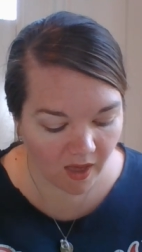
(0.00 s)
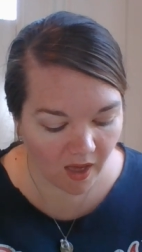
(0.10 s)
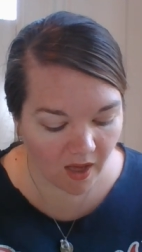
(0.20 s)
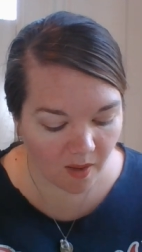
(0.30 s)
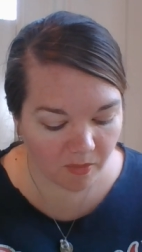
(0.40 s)

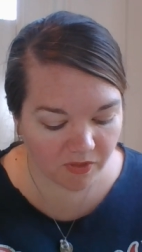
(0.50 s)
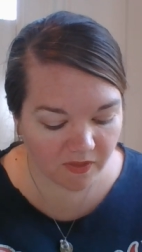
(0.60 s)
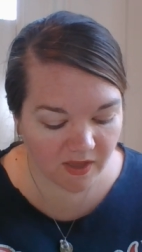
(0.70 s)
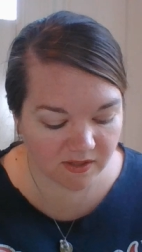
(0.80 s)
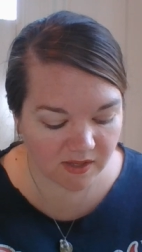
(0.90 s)
Um, but
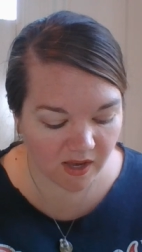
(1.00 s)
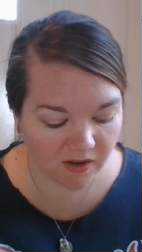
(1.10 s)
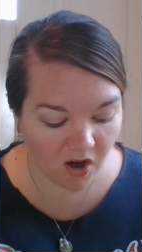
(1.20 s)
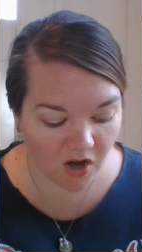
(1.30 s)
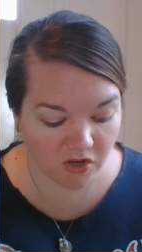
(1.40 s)
then they
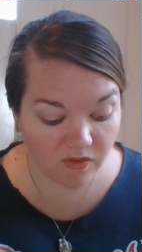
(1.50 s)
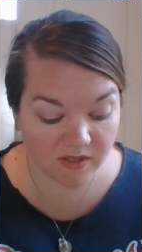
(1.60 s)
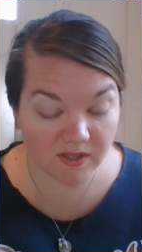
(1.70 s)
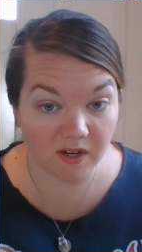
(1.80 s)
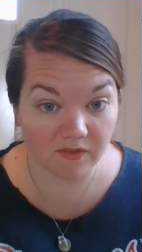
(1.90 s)
said, Are you the
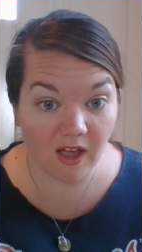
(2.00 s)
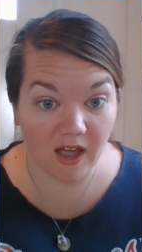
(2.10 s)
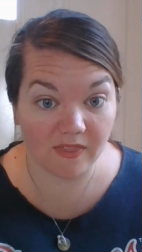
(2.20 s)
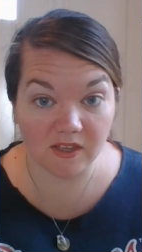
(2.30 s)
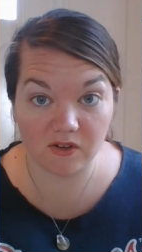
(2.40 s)
Son of
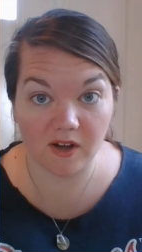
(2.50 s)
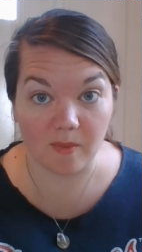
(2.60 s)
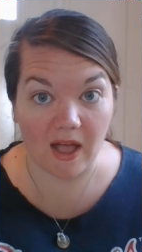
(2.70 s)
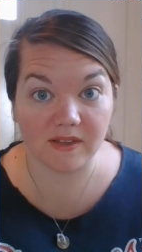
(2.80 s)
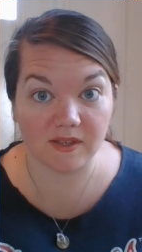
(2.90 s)
God? They straight up
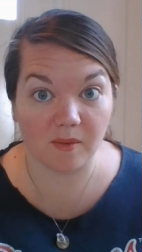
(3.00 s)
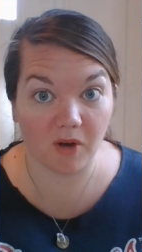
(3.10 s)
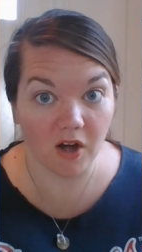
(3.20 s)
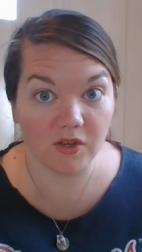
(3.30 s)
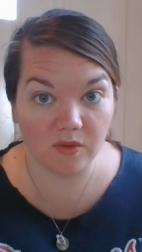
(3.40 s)
ask him,
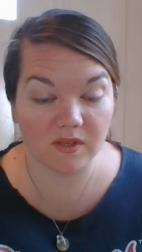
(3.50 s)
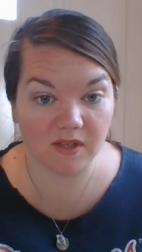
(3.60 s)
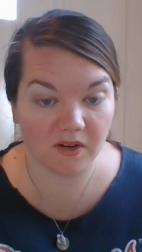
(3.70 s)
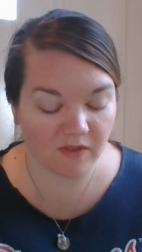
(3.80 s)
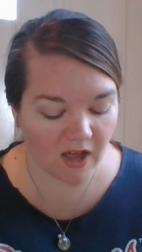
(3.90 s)
Are you the
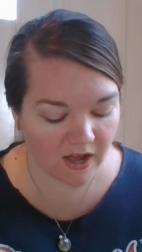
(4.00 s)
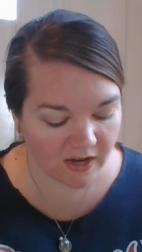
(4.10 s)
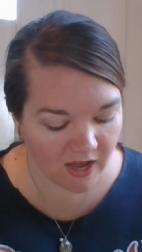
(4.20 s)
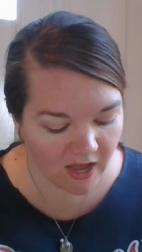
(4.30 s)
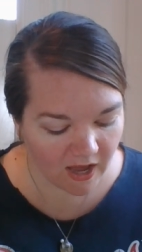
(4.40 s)
Son of
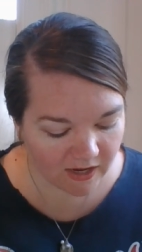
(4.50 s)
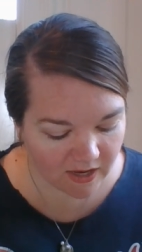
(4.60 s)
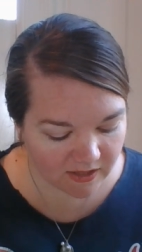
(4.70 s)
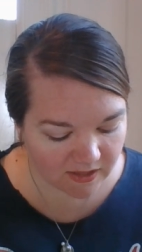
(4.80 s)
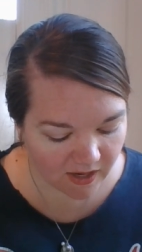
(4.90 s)
God? And
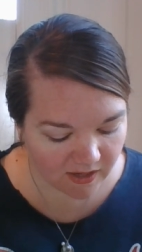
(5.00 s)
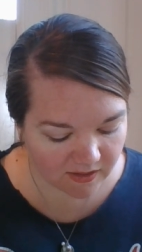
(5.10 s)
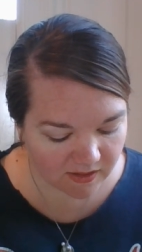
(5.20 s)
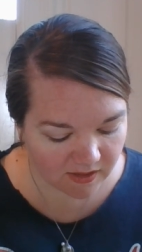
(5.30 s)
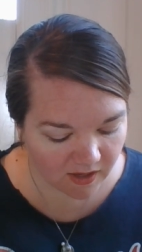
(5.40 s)
he
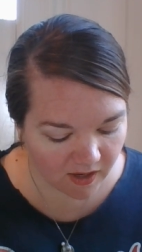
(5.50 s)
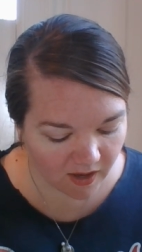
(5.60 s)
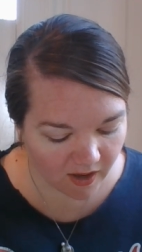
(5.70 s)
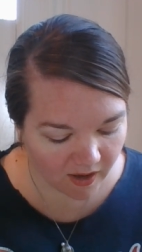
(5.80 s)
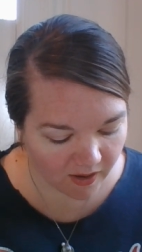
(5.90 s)
says,
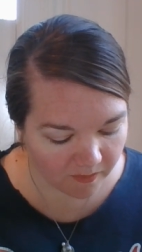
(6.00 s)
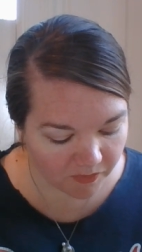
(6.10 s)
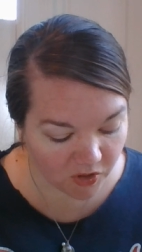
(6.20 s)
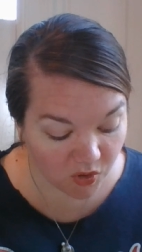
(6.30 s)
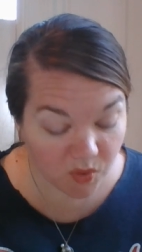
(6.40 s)

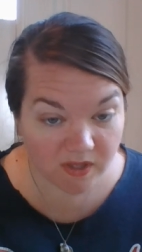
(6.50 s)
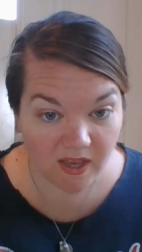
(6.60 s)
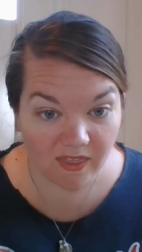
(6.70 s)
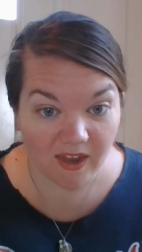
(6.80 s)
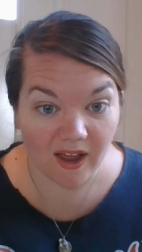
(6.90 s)
um, You
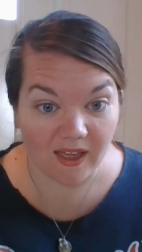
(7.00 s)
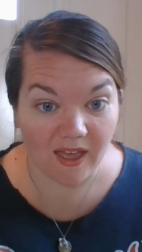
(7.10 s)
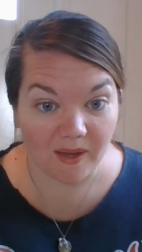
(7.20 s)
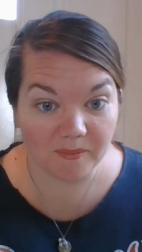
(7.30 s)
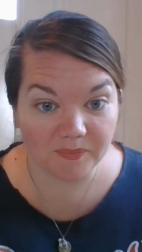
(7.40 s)
say that I
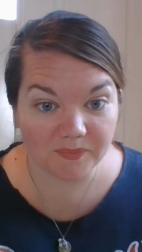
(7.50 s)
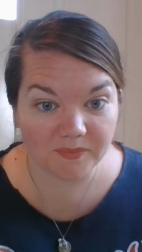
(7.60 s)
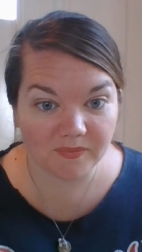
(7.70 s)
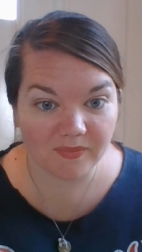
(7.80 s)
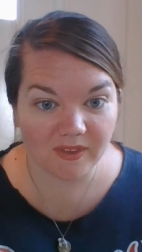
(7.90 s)
am.
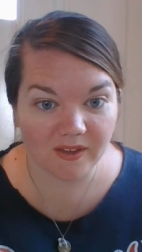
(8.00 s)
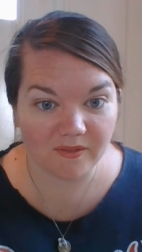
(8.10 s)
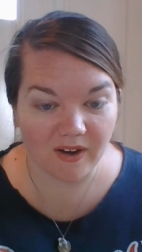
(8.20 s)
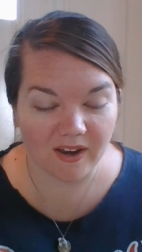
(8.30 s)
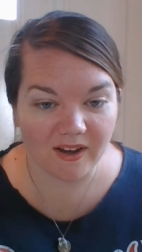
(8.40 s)

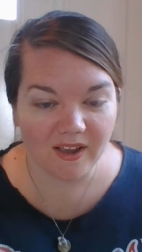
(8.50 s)
Right?